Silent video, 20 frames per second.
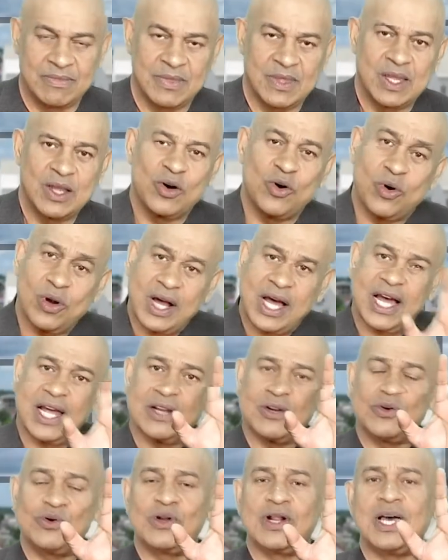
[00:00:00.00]
Hold
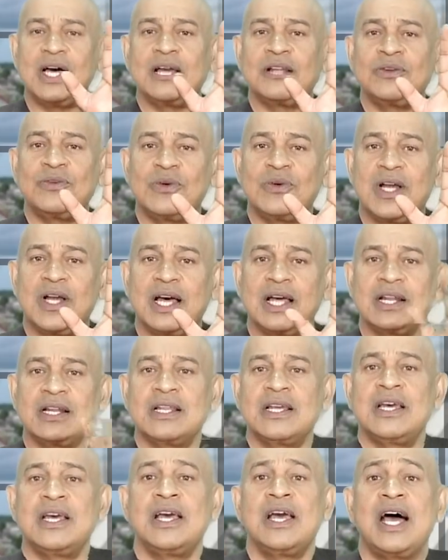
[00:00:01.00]
on.
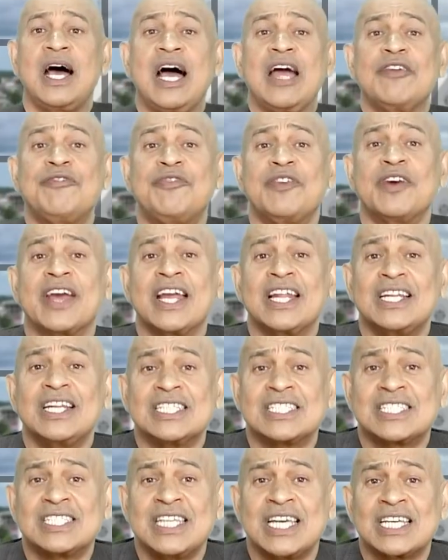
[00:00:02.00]
I forget the
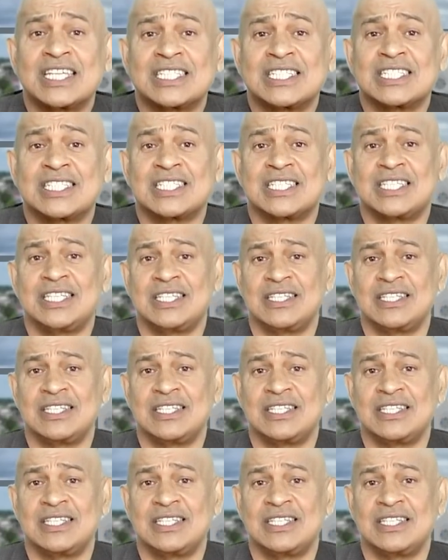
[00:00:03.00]
sixth.